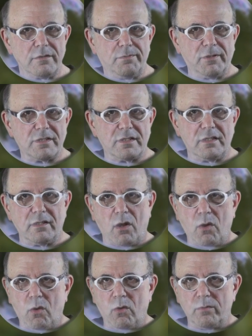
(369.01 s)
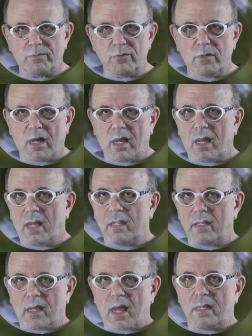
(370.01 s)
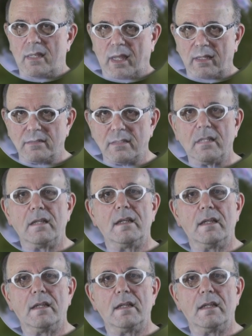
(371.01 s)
who puts the whole brouhaha into context.